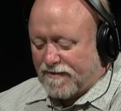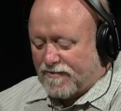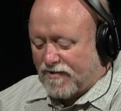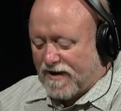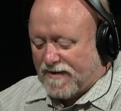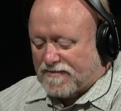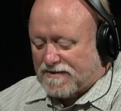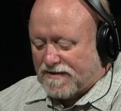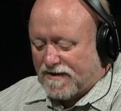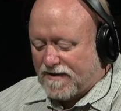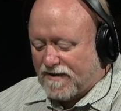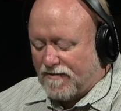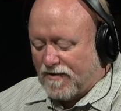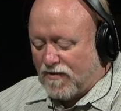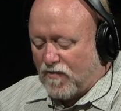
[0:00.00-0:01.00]
perhaps
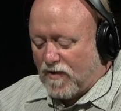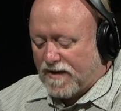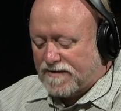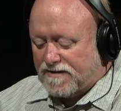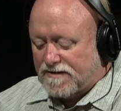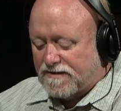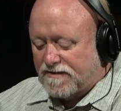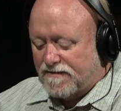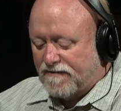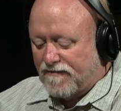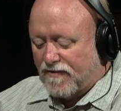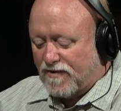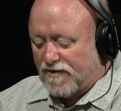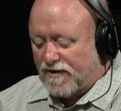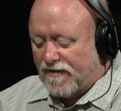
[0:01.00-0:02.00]
a, a request
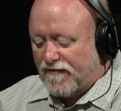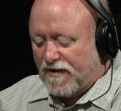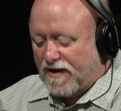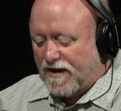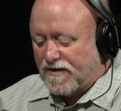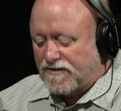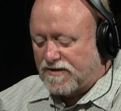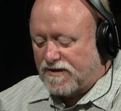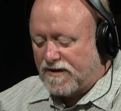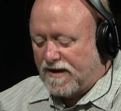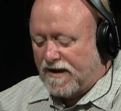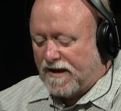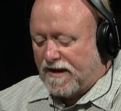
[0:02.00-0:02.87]
for clarification